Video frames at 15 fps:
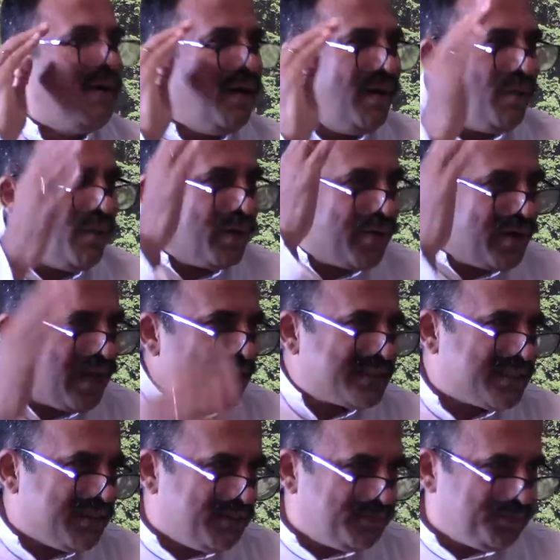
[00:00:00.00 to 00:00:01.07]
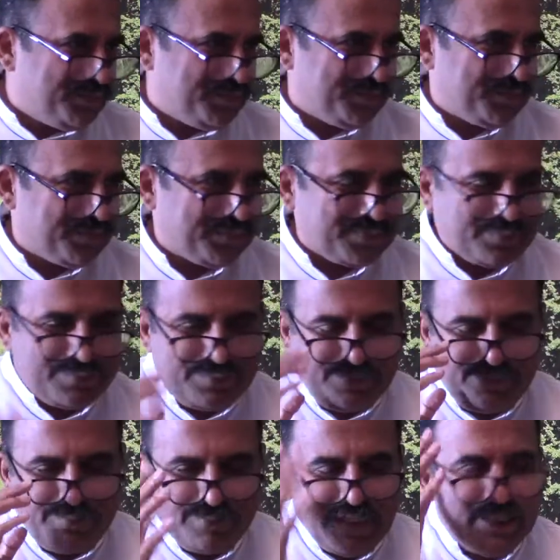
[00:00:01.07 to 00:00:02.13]
what you call as
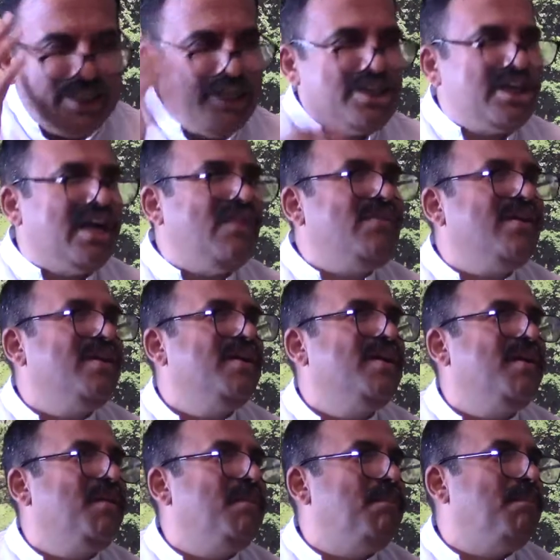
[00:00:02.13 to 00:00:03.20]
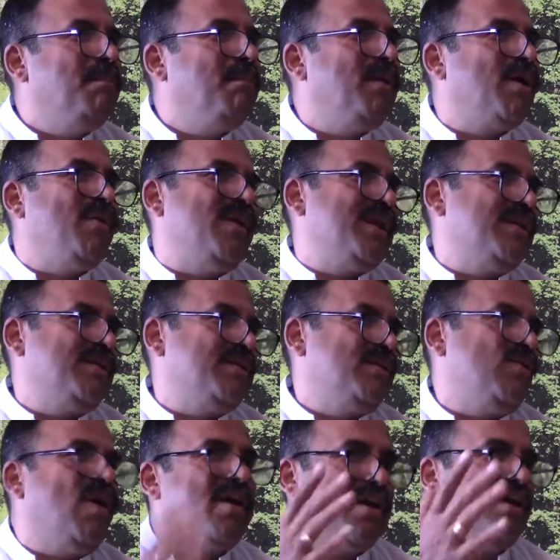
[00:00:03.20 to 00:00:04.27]
teaching of Bhagavan,
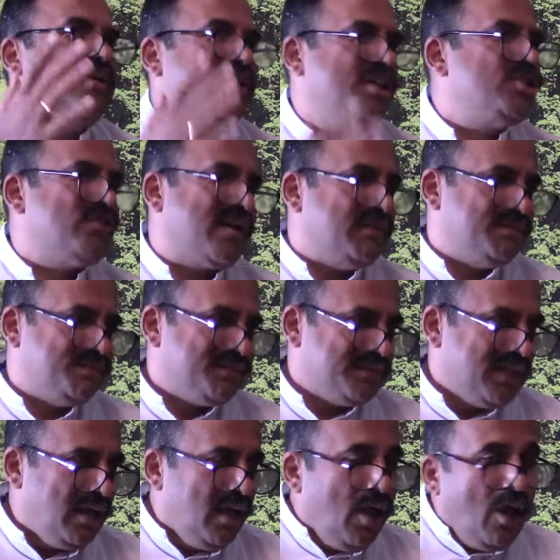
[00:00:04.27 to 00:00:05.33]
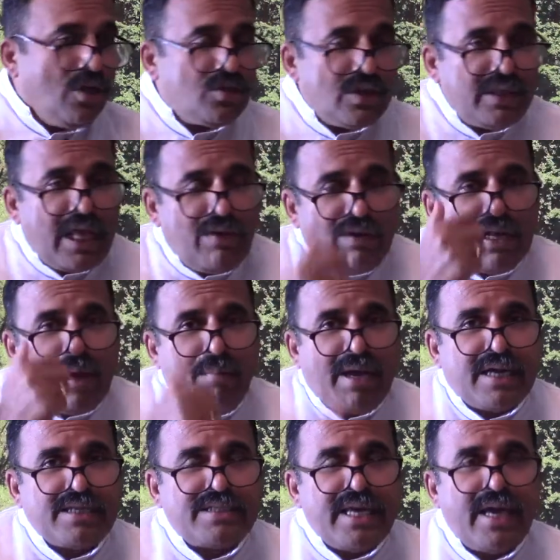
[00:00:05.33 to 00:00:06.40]
God, Ishvara. So then you will come back
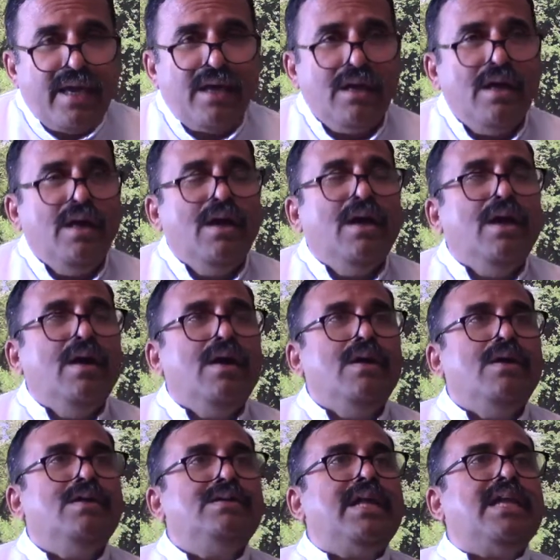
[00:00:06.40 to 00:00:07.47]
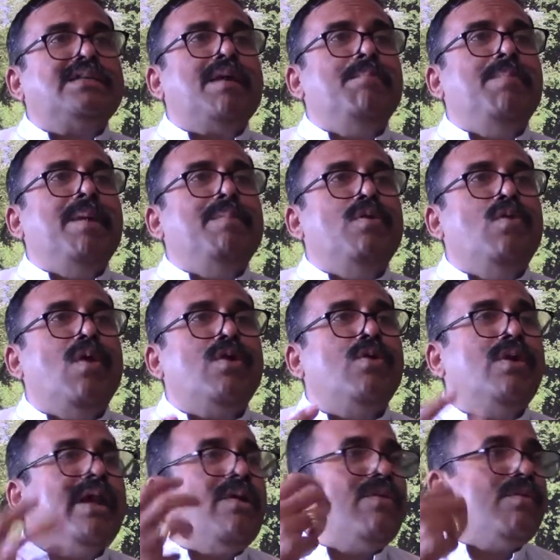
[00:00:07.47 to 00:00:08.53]
and say, there are some people
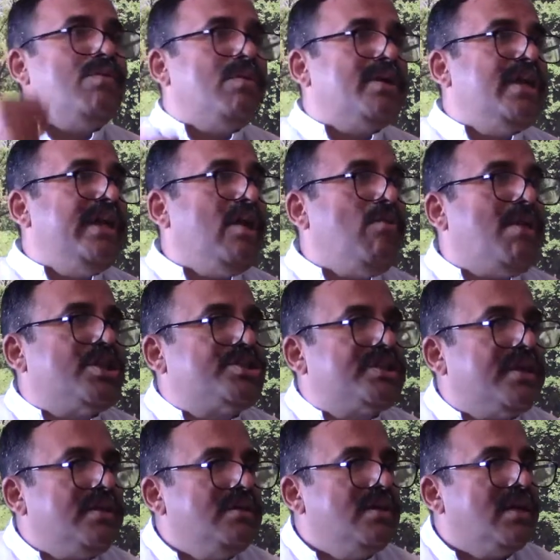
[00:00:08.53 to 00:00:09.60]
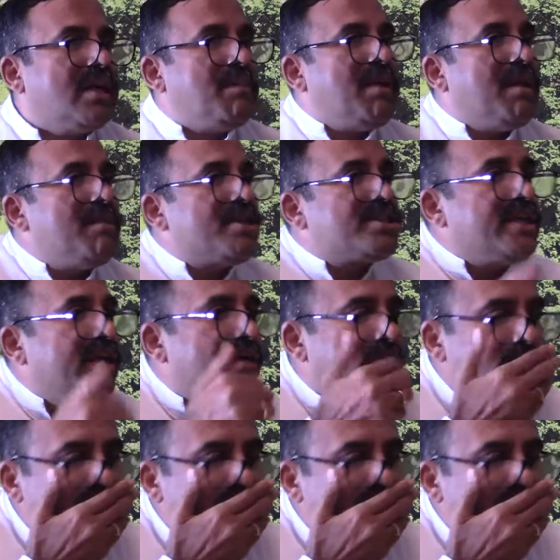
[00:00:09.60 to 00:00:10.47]
who didn't have master. Ramana Maharshi.